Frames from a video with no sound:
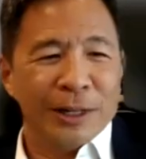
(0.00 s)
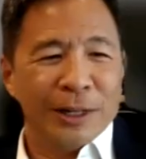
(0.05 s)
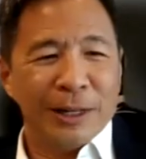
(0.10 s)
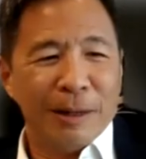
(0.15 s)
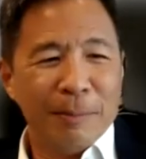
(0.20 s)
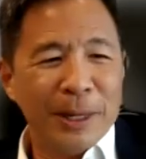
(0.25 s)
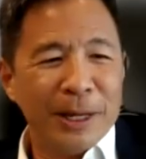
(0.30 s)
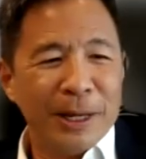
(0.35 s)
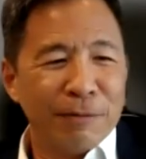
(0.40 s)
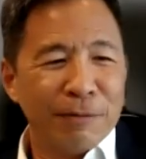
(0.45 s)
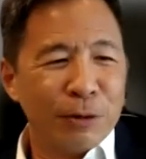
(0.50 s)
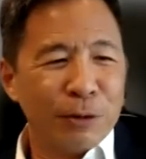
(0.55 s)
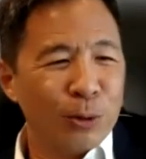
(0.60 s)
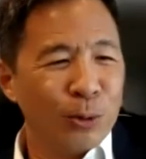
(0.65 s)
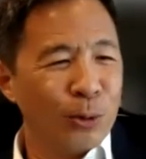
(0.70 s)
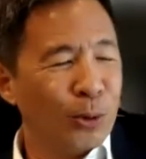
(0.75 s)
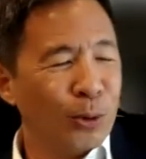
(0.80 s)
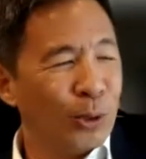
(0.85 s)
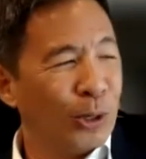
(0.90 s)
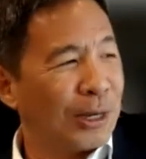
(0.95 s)
let me give
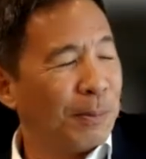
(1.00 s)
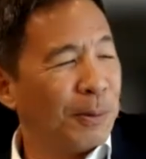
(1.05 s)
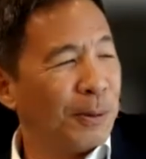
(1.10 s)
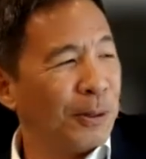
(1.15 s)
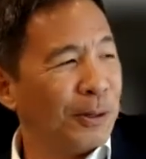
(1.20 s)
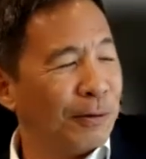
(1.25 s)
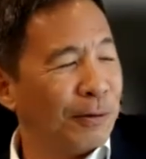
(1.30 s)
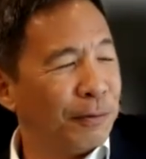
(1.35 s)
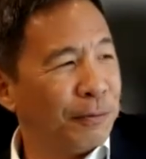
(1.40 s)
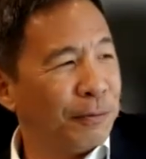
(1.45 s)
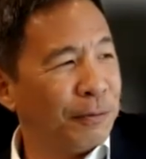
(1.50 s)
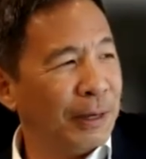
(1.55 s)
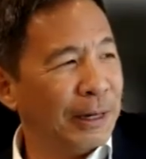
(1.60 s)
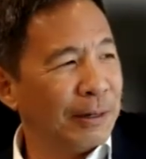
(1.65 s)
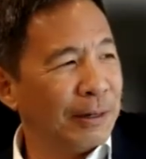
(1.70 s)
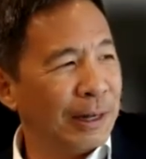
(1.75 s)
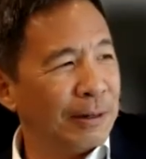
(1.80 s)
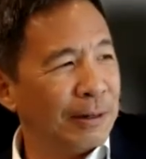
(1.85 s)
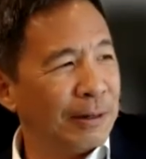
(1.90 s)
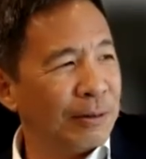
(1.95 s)
you a couple of
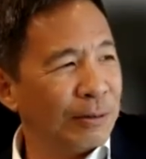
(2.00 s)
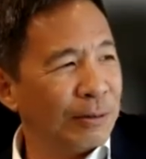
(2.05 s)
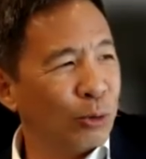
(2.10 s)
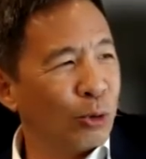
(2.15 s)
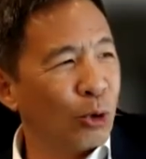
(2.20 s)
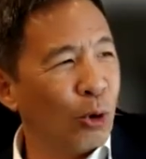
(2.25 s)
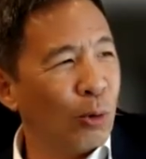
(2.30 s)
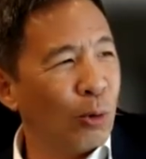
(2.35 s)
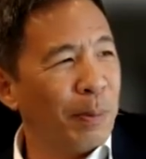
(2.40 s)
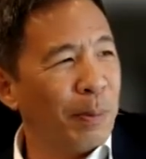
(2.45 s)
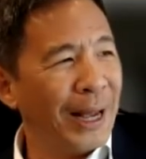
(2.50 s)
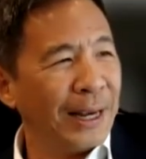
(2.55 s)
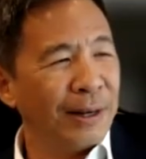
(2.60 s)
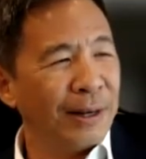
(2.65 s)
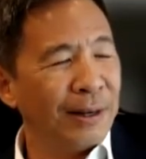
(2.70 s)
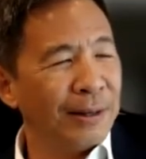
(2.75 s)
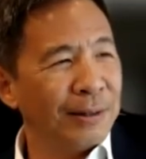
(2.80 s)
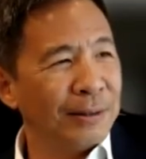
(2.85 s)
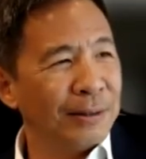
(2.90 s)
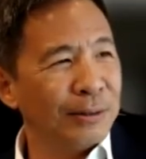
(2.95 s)
and to go back
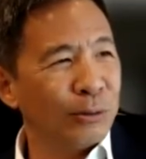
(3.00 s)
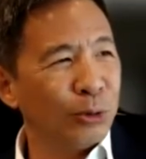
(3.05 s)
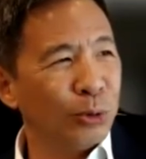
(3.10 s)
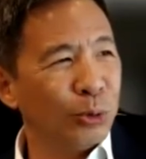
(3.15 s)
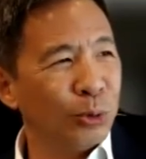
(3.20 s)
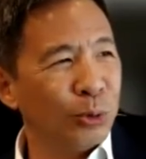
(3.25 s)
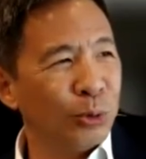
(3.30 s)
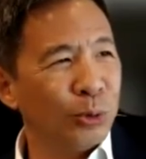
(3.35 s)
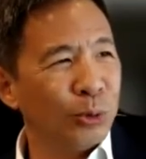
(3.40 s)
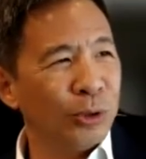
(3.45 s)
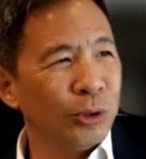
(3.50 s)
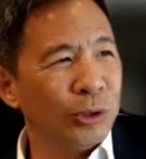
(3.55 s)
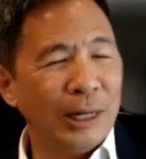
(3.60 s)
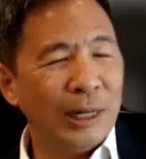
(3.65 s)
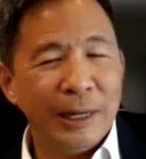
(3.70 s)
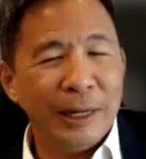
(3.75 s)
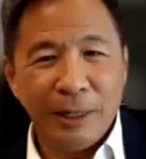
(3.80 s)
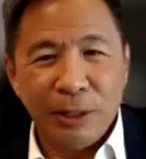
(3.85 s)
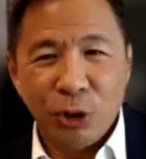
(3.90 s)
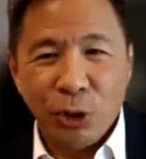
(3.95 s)
to
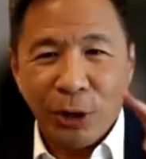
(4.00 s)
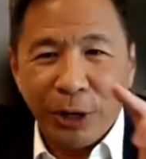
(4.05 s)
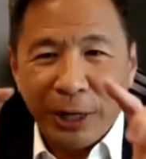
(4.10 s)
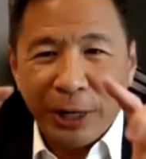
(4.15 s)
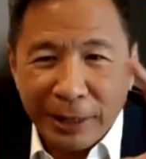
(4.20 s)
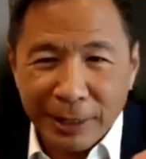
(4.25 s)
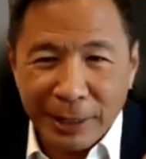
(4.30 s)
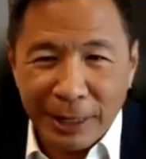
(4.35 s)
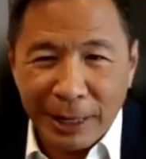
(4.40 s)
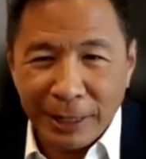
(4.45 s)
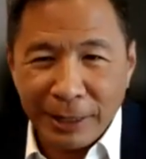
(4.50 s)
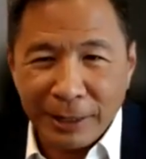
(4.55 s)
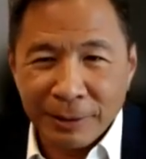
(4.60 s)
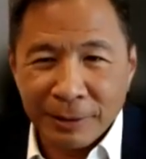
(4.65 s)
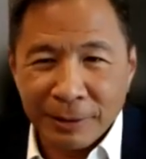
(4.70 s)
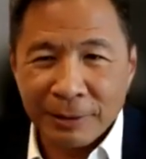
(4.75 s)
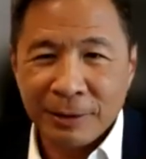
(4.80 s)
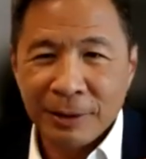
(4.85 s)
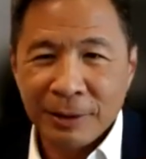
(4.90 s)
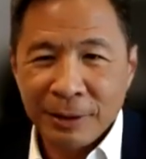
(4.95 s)
your
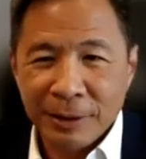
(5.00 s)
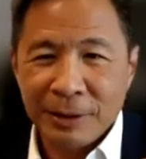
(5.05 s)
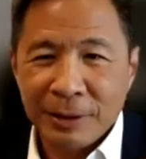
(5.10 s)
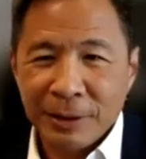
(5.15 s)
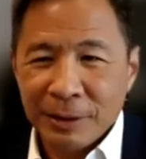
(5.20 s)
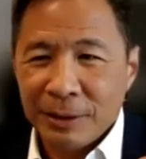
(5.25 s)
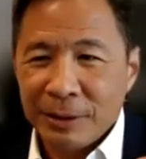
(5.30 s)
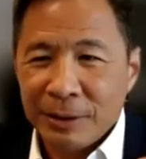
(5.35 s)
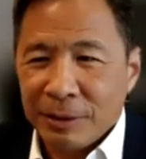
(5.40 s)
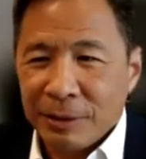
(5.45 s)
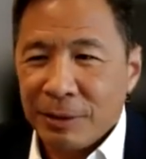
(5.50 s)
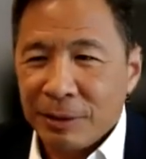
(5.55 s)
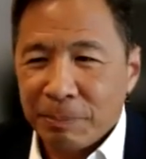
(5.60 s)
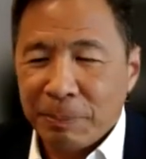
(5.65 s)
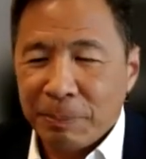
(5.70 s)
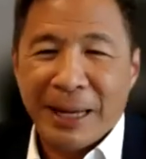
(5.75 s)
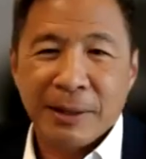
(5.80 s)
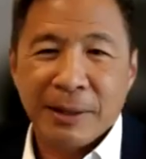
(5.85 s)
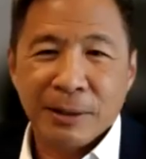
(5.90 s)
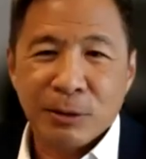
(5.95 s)
headline
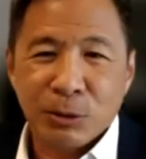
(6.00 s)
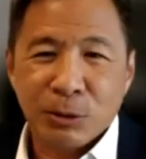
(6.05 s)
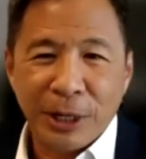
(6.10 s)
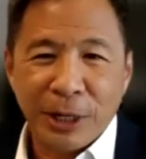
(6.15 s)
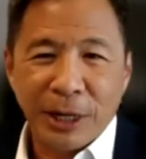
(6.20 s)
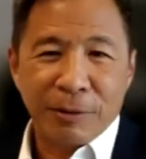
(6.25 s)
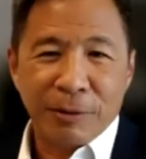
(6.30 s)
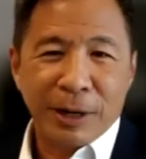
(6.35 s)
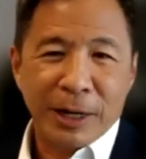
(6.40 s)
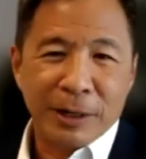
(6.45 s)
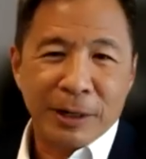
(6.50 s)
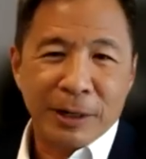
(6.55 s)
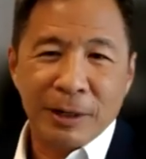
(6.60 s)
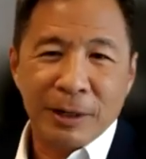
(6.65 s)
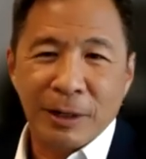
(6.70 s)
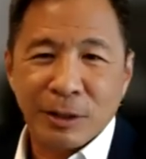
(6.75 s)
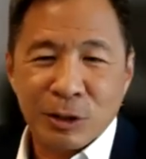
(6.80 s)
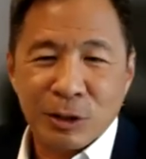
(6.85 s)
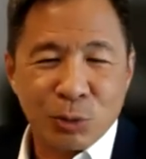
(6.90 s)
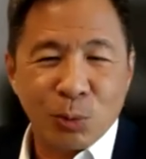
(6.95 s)
banner today, right?
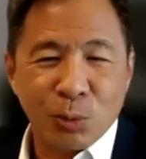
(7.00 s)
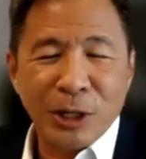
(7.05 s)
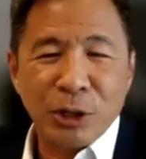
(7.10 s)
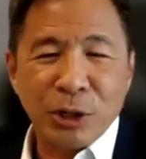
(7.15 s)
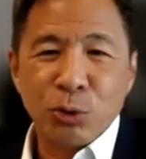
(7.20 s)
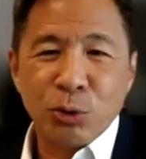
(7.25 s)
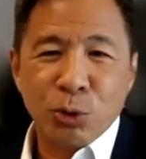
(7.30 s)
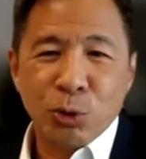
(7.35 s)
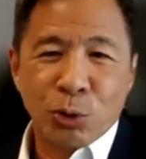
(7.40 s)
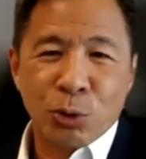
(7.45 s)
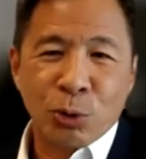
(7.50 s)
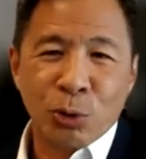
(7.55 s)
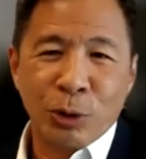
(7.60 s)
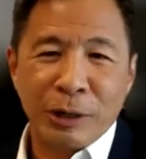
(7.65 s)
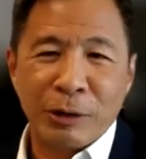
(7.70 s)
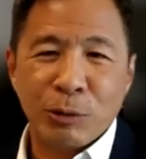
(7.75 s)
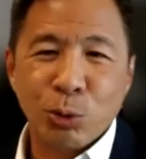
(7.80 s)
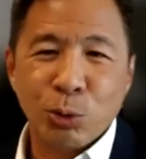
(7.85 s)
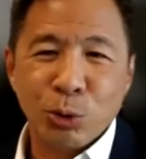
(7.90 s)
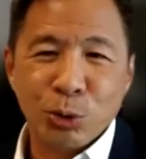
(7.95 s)
It's what you know
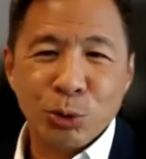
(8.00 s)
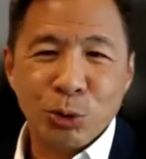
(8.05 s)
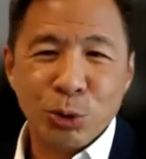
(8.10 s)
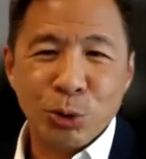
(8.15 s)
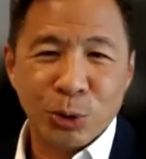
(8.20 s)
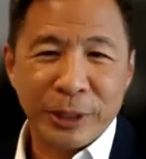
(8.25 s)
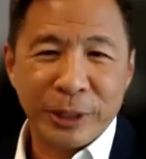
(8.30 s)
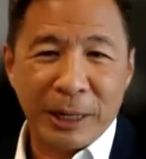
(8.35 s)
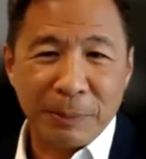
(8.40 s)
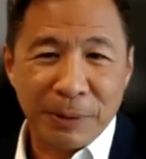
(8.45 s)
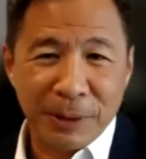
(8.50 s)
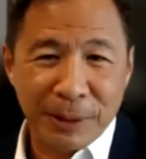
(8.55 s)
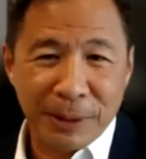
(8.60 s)
and who you know type